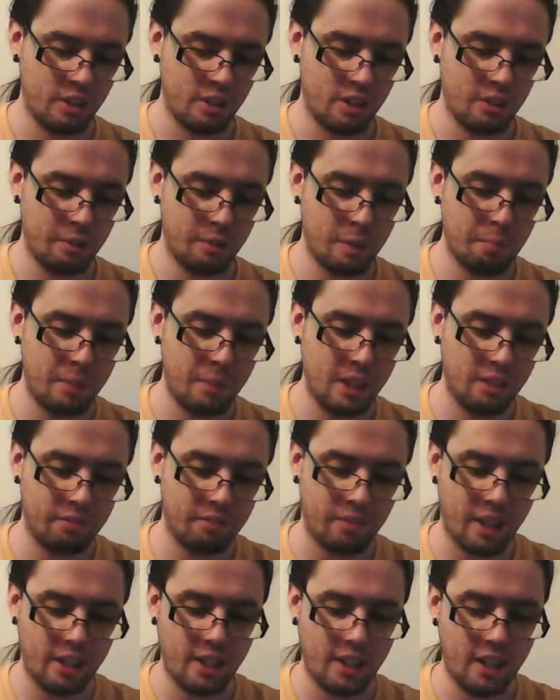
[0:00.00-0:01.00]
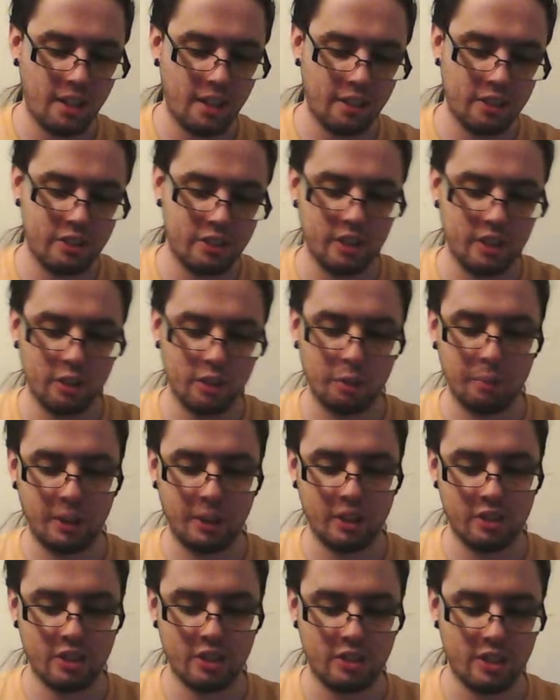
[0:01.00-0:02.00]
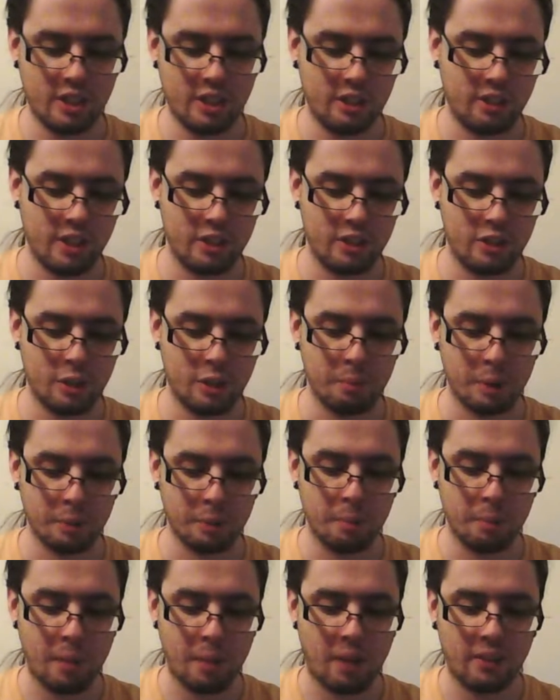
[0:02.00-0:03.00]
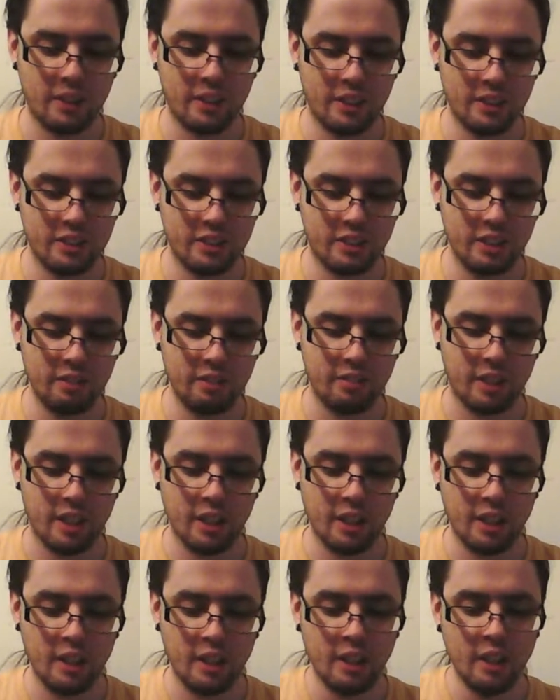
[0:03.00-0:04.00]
and being fired out of the Sentinel, because the Sentinel has so much more power than the Sling Fire.